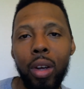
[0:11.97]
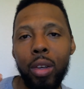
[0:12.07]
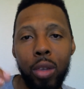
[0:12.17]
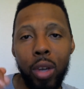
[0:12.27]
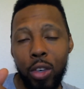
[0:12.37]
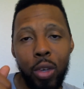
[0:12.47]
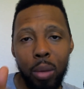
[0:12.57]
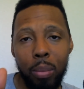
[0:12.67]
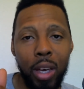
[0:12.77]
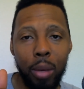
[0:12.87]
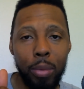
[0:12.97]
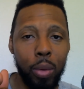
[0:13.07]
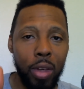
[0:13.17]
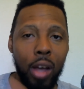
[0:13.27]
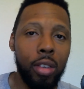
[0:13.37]
so that you can make up to
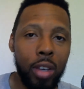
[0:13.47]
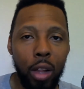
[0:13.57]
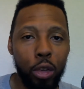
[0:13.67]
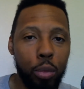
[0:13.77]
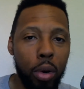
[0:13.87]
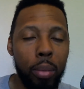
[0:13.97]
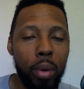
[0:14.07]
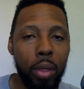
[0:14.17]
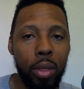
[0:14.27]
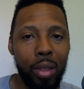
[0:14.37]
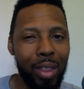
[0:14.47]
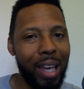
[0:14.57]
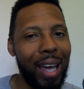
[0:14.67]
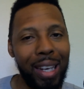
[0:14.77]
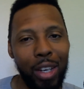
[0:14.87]
$1,000 per month
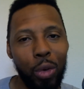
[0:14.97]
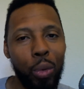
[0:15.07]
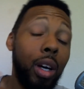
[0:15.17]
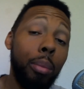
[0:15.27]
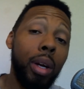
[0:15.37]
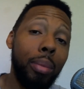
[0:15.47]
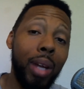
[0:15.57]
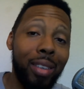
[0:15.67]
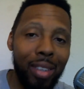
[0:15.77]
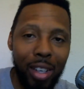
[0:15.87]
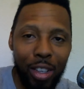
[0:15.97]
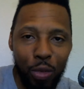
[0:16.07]
like I do coming up next in this